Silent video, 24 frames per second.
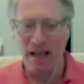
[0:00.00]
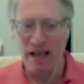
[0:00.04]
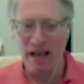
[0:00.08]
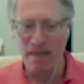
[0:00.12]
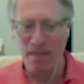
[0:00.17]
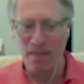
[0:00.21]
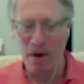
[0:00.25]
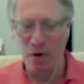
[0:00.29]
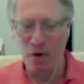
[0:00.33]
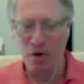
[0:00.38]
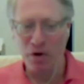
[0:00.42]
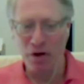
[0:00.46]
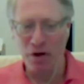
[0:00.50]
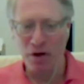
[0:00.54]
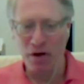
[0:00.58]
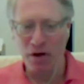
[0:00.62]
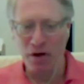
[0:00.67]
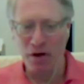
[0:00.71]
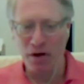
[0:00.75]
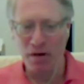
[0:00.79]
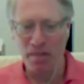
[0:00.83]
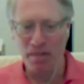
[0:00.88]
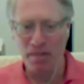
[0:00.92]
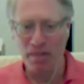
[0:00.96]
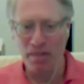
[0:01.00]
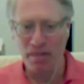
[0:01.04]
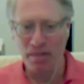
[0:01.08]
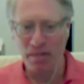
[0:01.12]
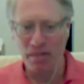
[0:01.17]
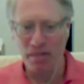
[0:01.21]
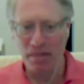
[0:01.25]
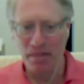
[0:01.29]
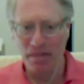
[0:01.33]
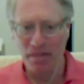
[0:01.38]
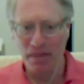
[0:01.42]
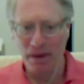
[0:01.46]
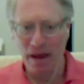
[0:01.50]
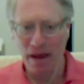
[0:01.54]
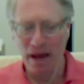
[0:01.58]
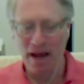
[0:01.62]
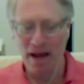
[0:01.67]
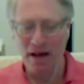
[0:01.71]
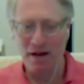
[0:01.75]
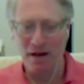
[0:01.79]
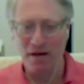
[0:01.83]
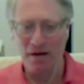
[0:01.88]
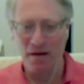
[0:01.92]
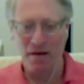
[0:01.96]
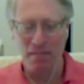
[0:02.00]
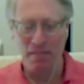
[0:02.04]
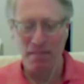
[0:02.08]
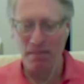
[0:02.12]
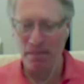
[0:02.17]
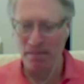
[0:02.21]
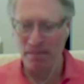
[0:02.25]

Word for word: emotional, and